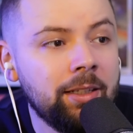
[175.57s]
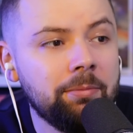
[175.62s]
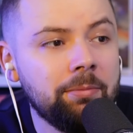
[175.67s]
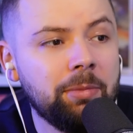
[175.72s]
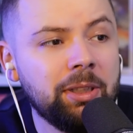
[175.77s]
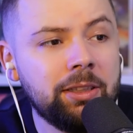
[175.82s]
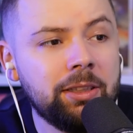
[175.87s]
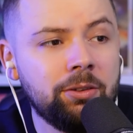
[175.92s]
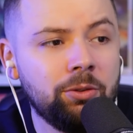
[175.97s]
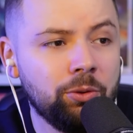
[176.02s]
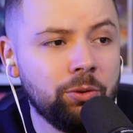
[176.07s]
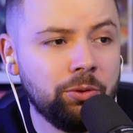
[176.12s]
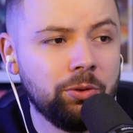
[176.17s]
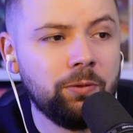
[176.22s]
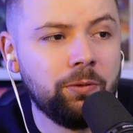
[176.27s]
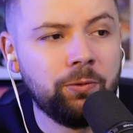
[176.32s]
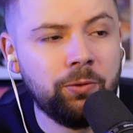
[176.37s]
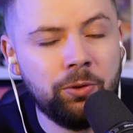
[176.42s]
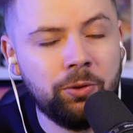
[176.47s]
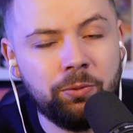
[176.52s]
But don't
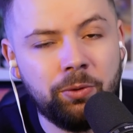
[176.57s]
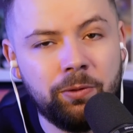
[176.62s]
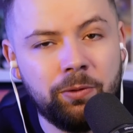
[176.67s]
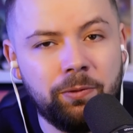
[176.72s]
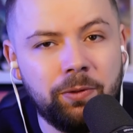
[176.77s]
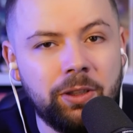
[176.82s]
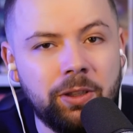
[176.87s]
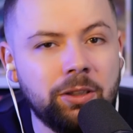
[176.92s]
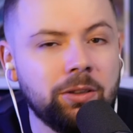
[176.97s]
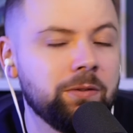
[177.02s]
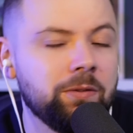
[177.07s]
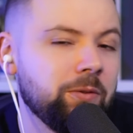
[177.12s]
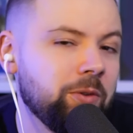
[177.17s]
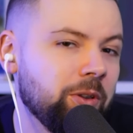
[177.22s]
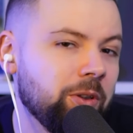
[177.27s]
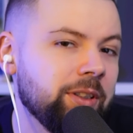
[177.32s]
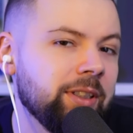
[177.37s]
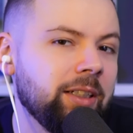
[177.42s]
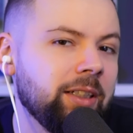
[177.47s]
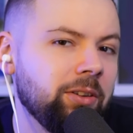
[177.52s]
confund one thing. Of
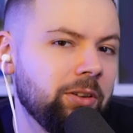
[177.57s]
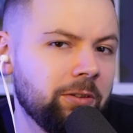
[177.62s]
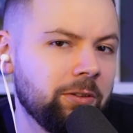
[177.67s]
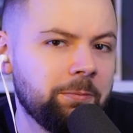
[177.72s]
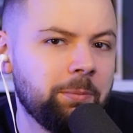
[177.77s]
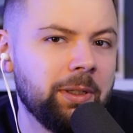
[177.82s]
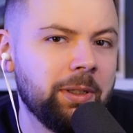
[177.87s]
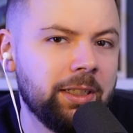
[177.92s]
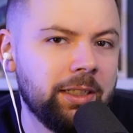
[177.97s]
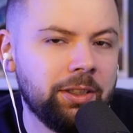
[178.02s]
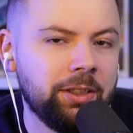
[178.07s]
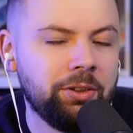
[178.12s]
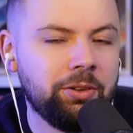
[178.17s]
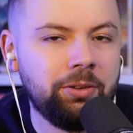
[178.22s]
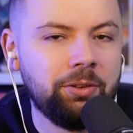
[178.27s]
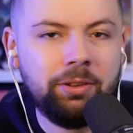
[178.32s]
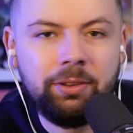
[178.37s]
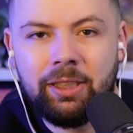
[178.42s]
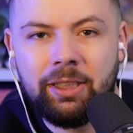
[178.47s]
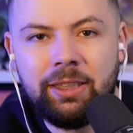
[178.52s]
course, I love my
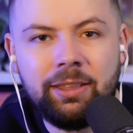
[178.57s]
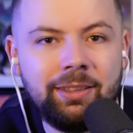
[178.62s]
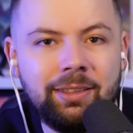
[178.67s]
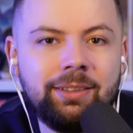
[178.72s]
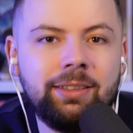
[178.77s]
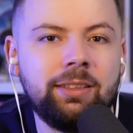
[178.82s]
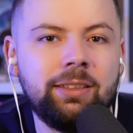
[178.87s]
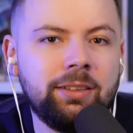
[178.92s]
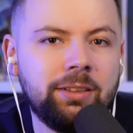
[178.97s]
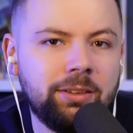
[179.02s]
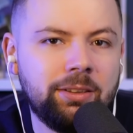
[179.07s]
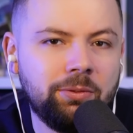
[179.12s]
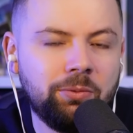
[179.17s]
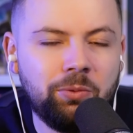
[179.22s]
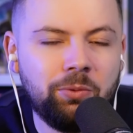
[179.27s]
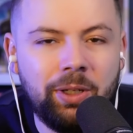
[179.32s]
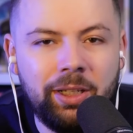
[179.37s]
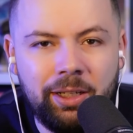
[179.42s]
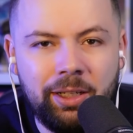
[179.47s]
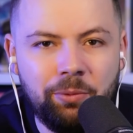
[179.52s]
country, and this is
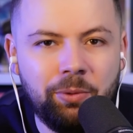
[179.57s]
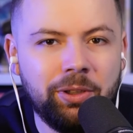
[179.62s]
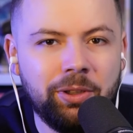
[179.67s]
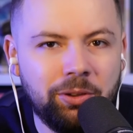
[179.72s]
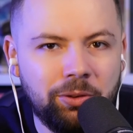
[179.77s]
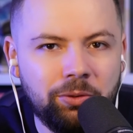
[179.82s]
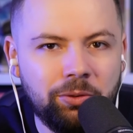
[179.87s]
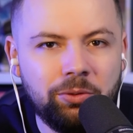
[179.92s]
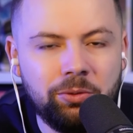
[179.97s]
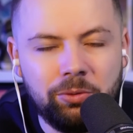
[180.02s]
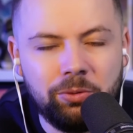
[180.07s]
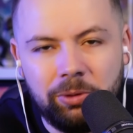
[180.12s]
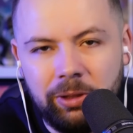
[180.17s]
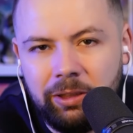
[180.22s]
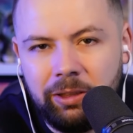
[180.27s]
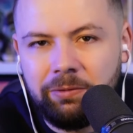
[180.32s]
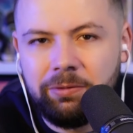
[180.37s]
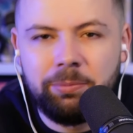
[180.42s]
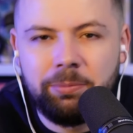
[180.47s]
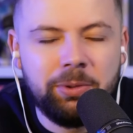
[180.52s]
where I want to
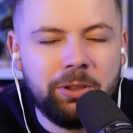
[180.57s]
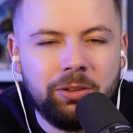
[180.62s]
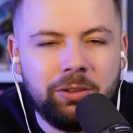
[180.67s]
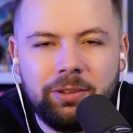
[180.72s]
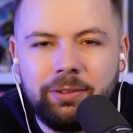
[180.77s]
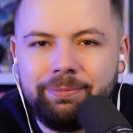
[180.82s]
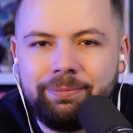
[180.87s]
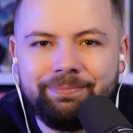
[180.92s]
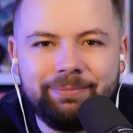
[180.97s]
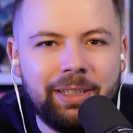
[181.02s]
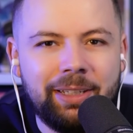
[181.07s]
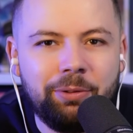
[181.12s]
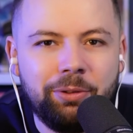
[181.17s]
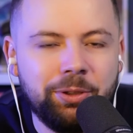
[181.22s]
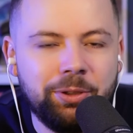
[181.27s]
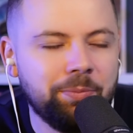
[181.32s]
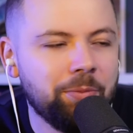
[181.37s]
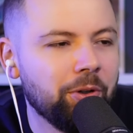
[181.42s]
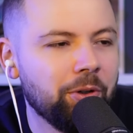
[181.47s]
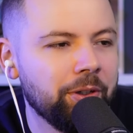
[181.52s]
live because I
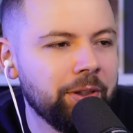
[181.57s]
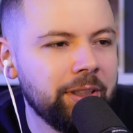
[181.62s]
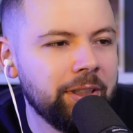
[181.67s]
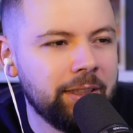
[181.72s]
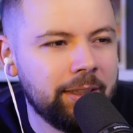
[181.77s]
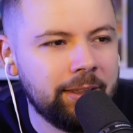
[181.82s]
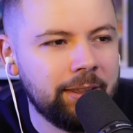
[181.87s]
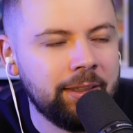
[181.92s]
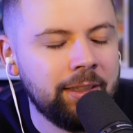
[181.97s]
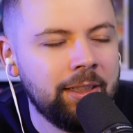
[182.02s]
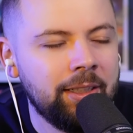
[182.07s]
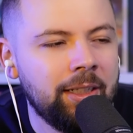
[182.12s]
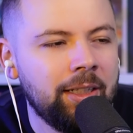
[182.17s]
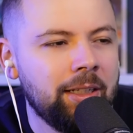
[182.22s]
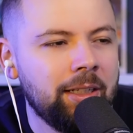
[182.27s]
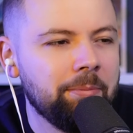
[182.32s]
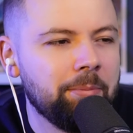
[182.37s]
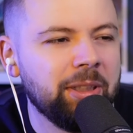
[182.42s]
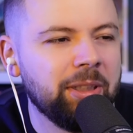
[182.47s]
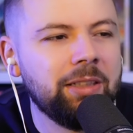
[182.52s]
was born here.
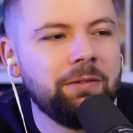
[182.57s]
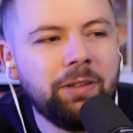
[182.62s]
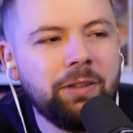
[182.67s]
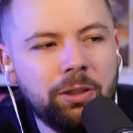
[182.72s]
But if I